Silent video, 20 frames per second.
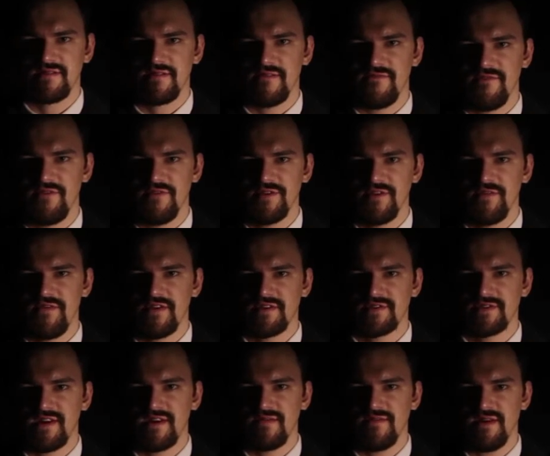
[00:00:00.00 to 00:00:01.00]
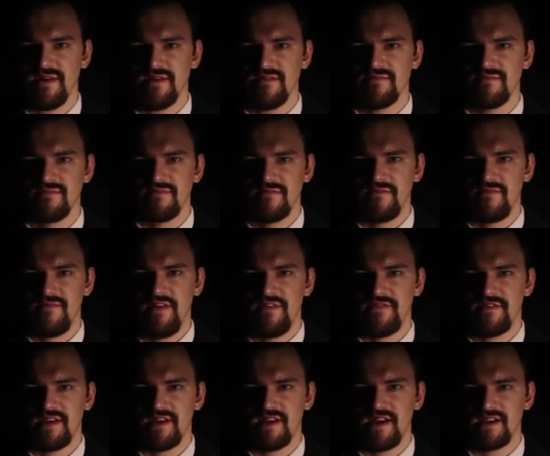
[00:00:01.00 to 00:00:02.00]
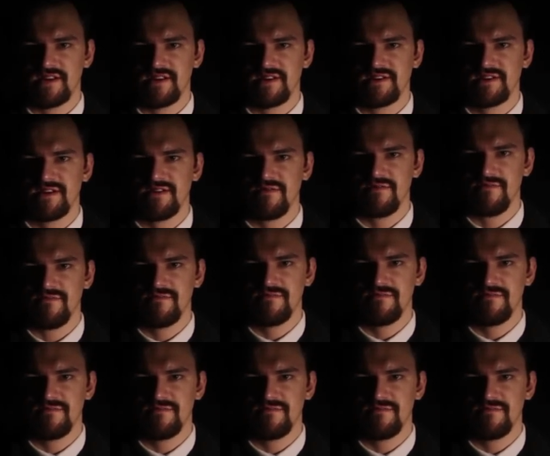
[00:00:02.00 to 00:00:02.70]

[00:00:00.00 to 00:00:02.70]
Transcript: the 4th of October, 1582.